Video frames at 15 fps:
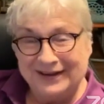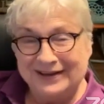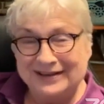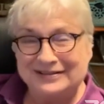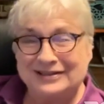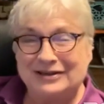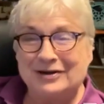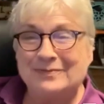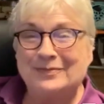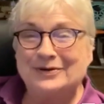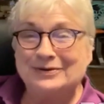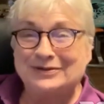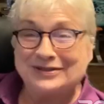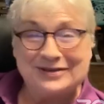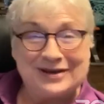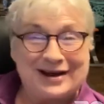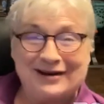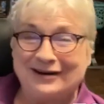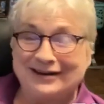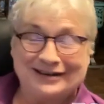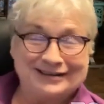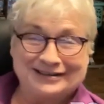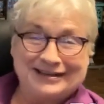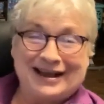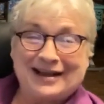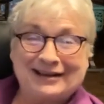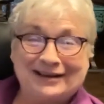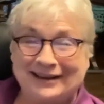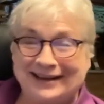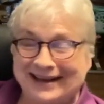And Sara Booth's not
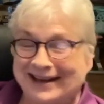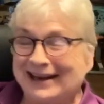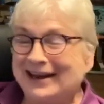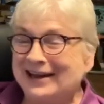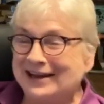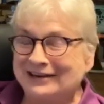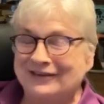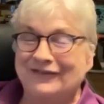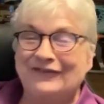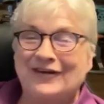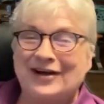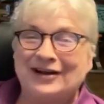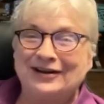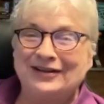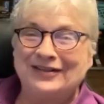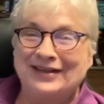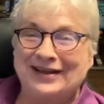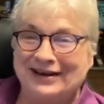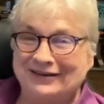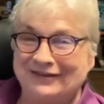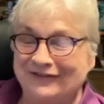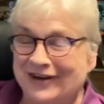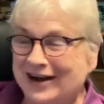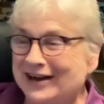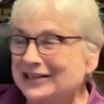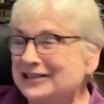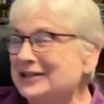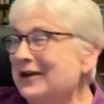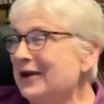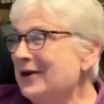exactly inclined to follow that
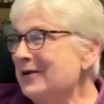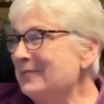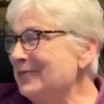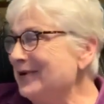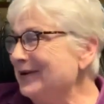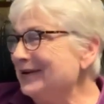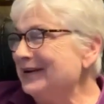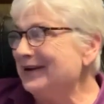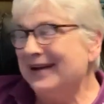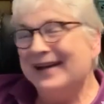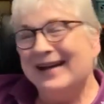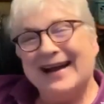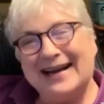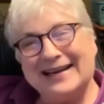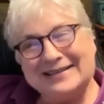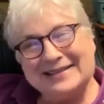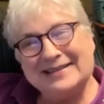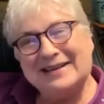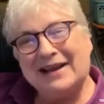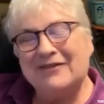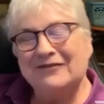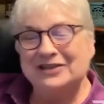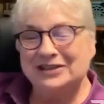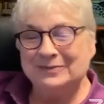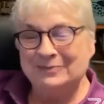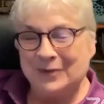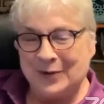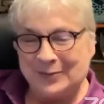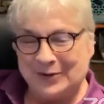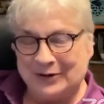advice, but I did have this
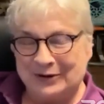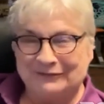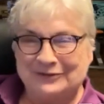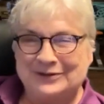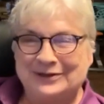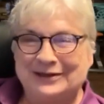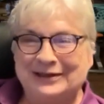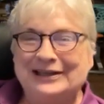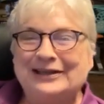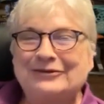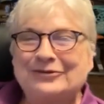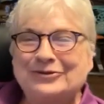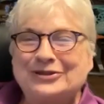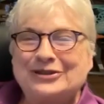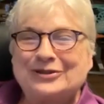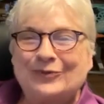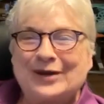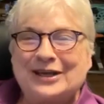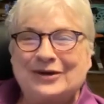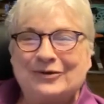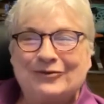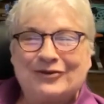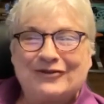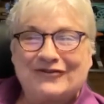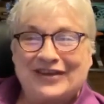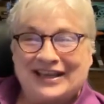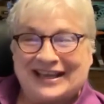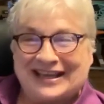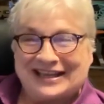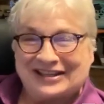moment of little sweet
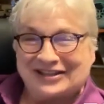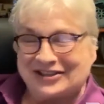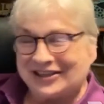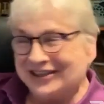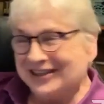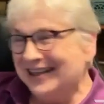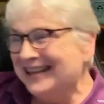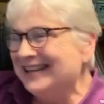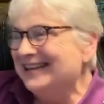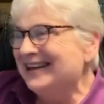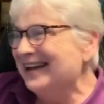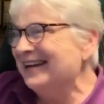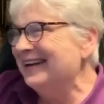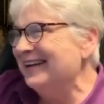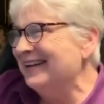revenge. And